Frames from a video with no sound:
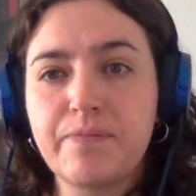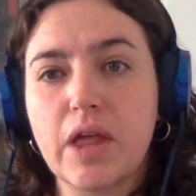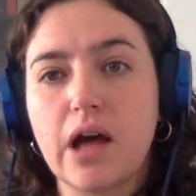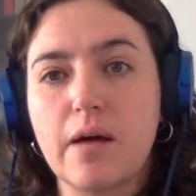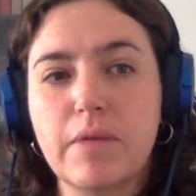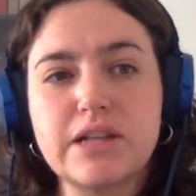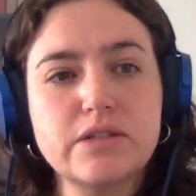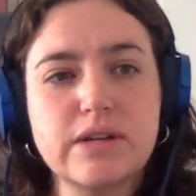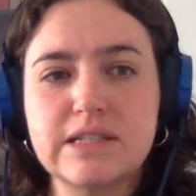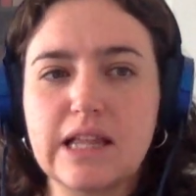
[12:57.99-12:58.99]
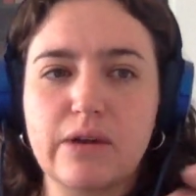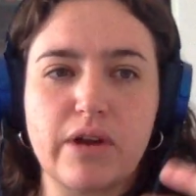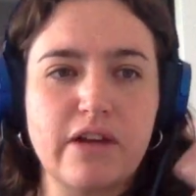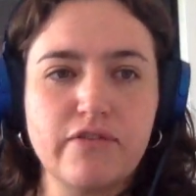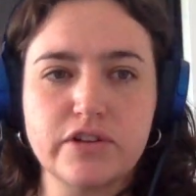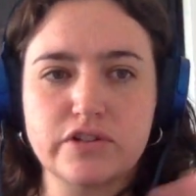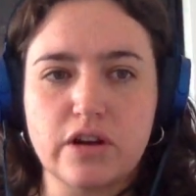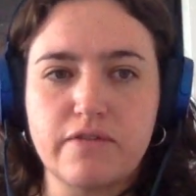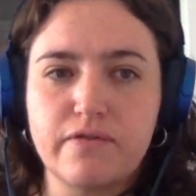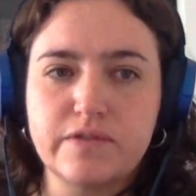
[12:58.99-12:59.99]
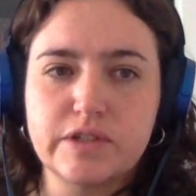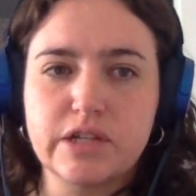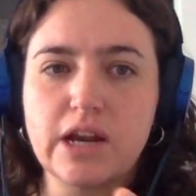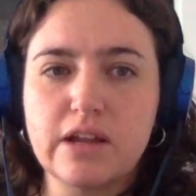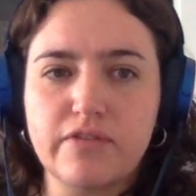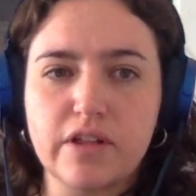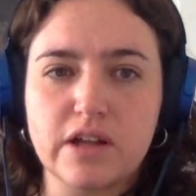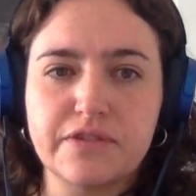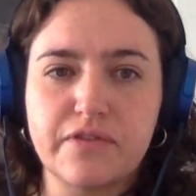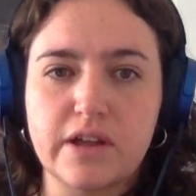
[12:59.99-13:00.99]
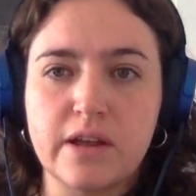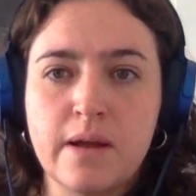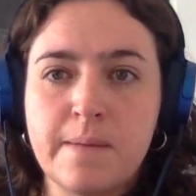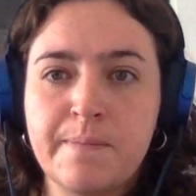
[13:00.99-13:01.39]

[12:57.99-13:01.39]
I just want to say, like, when I first started studying philosophy,